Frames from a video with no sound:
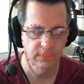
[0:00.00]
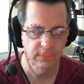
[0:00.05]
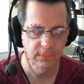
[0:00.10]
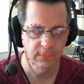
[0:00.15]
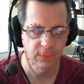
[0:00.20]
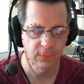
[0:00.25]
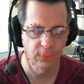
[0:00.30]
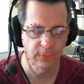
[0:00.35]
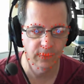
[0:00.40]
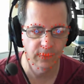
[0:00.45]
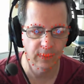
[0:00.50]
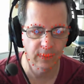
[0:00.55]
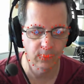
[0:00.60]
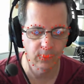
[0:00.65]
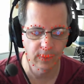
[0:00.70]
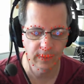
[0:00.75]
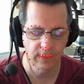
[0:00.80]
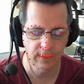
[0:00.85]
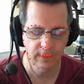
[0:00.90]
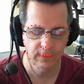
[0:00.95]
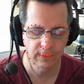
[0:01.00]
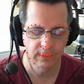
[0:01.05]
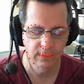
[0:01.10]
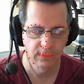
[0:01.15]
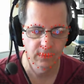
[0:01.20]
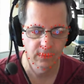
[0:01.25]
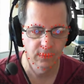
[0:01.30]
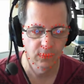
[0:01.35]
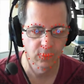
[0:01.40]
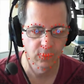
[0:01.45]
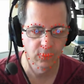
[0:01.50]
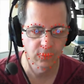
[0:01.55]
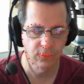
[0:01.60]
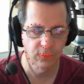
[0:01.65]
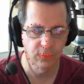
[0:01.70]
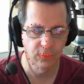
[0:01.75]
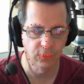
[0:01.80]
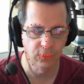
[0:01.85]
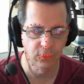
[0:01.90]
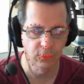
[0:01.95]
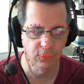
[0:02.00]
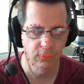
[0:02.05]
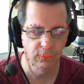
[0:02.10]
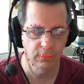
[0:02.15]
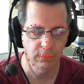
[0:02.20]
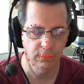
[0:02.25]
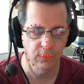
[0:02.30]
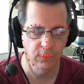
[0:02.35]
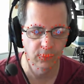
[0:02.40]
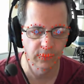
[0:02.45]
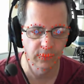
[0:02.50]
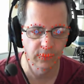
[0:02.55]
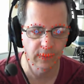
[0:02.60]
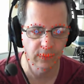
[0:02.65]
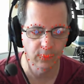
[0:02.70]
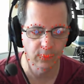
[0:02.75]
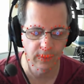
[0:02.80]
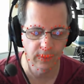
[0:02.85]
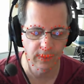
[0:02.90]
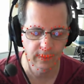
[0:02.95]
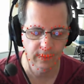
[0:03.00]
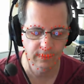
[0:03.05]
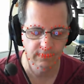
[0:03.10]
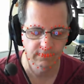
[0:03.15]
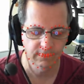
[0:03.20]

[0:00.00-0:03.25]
going that way, or 2, going the other way.